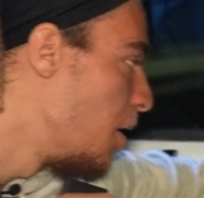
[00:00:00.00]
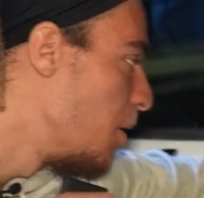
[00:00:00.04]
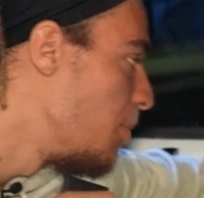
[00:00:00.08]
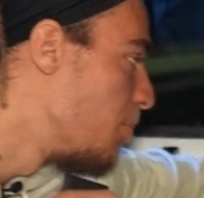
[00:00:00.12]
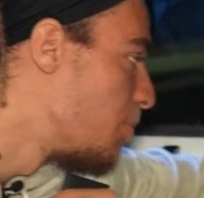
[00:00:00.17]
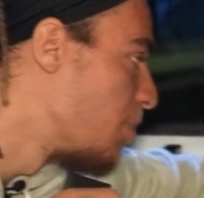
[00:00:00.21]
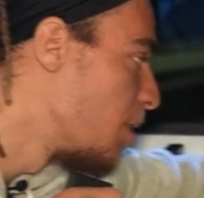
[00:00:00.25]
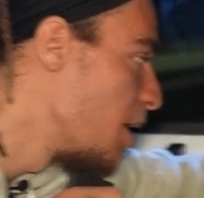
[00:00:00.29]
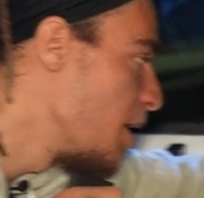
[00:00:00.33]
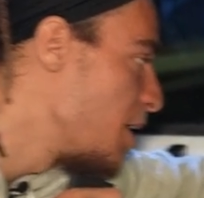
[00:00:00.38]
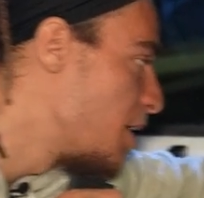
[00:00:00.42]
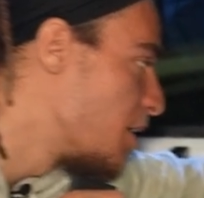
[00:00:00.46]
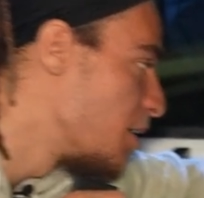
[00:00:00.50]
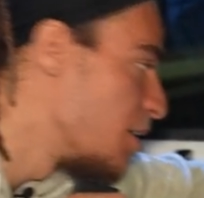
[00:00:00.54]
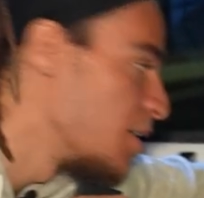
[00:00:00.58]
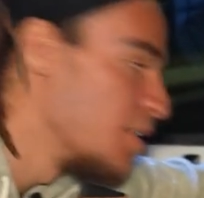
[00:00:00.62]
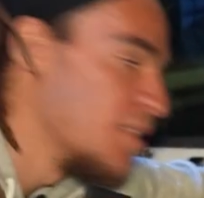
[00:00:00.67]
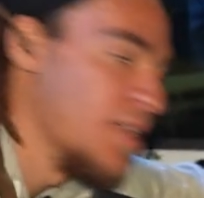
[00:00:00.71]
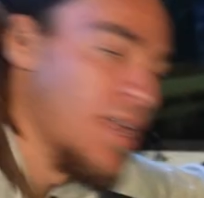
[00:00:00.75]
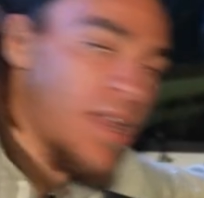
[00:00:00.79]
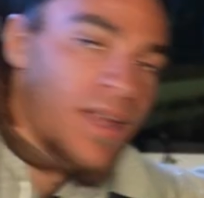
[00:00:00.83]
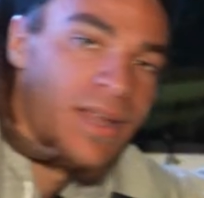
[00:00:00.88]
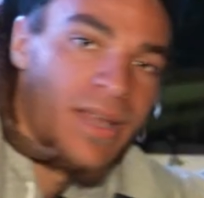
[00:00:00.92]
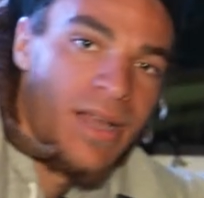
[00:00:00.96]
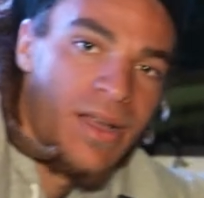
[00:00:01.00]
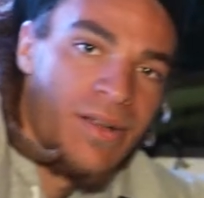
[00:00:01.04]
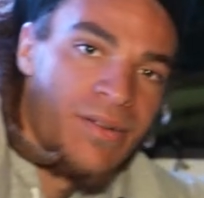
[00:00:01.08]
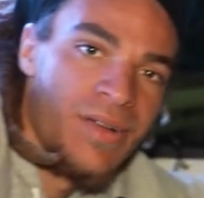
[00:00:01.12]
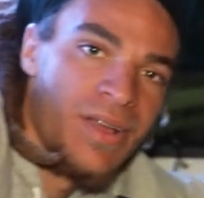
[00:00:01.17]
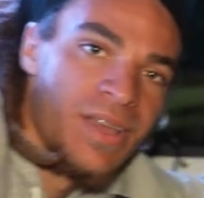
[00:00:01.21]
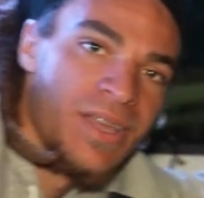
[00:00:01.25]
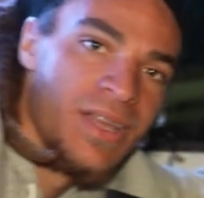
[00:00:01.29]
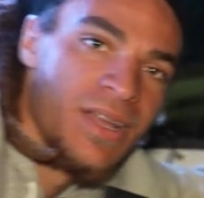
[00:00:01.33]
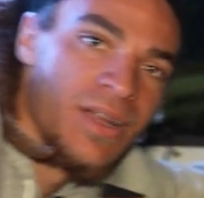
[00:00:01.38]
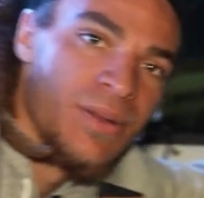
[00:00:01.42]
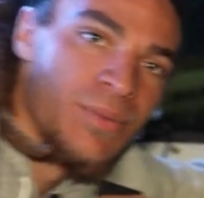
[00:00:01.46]
breaker that I got
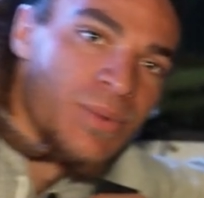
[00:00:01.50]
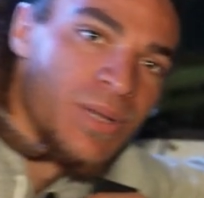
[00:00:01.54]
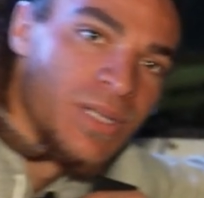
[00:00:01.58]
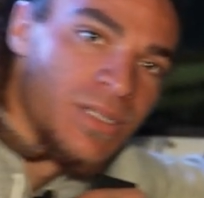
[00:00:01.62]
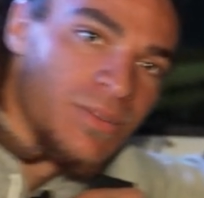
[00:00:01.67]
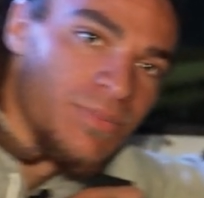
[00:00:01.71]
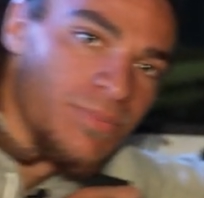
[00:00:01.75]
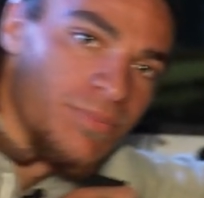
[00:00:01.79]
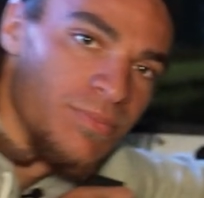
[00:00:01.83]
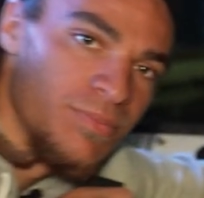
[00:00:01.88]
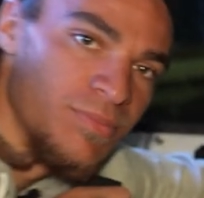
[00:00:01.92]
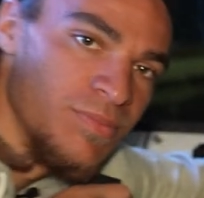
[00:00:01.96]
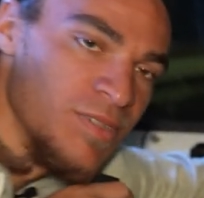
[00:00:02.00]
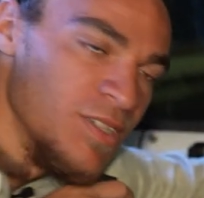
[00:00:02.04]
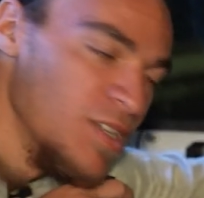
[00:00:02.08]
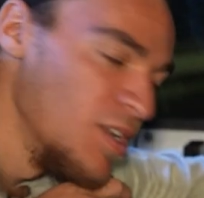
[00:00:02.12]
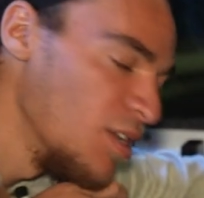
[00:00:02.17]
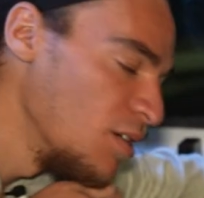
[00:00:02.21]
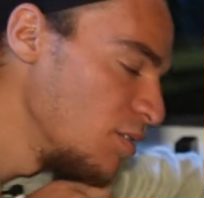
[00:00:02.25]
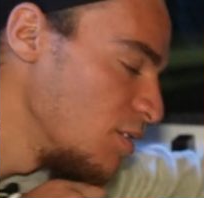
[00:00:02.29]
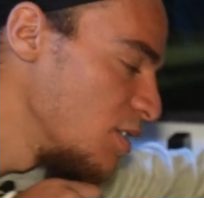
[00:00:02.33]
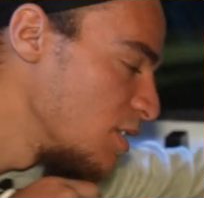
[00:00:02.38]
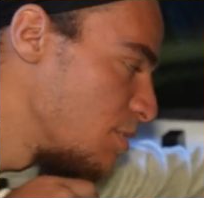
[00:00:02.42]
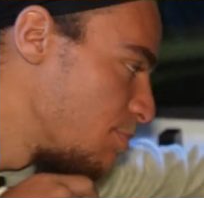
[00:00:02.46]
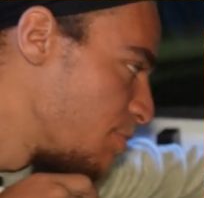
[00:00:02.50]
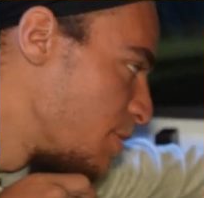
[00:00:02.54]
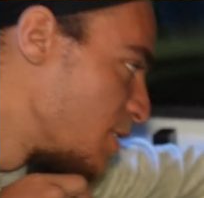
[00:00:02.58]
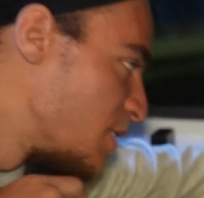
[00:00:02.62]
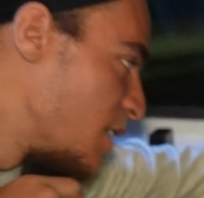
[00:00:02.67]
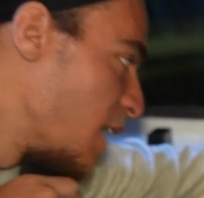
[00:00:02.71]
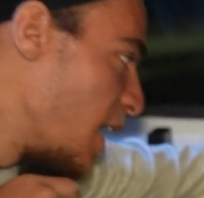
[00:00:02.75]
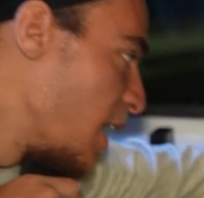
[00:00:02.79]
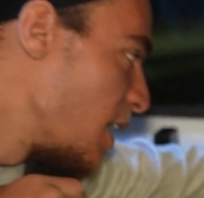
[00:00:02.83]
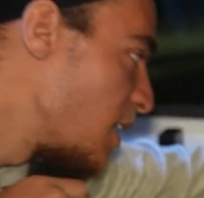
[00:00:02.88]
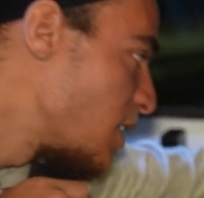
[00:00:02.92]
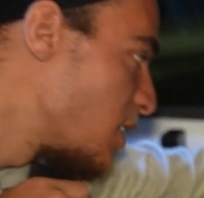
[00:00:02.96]
right here, which, you know, just
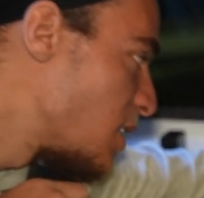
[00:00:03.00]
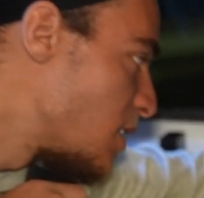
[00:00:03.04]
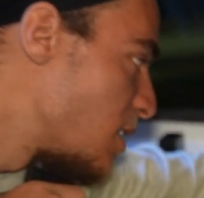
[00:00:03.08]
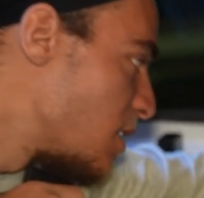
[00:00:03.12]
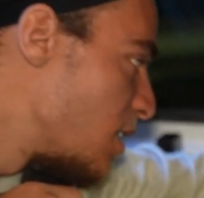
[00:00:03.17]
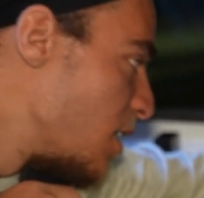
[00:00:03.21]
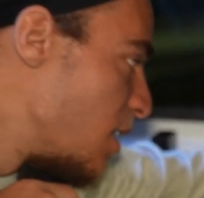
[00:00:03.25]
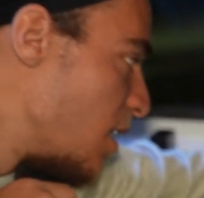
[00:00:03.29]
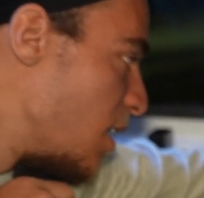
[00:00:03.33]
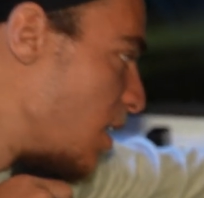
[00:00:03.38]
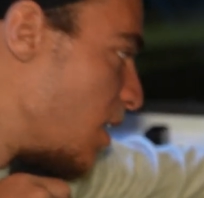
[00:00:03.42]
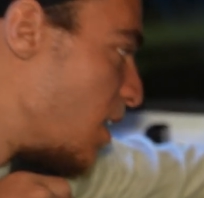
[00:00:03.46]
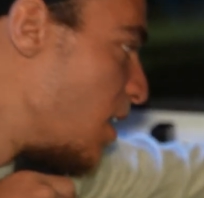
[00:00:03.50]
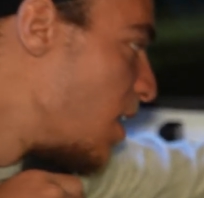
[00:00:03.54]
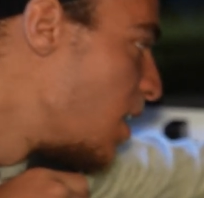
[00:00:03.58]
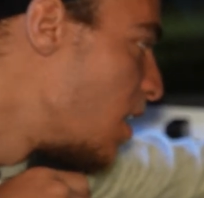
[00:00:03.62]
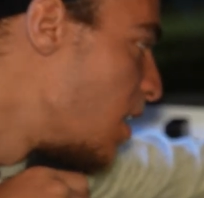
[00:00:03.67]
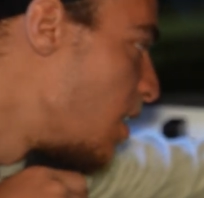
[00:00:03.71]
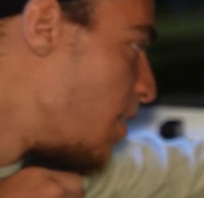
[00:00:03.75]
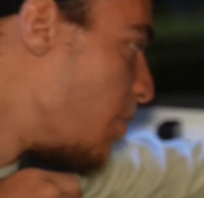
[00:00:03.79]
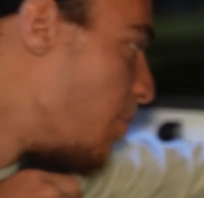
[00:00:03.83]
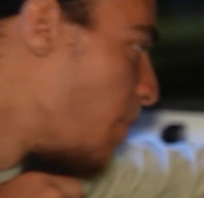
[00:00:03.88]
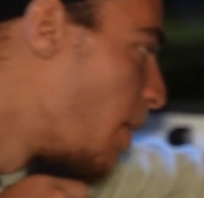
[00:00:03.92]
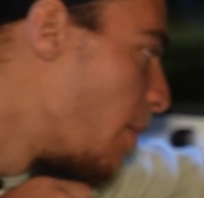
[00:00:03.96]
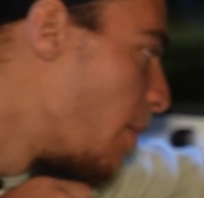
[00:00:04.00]
protects my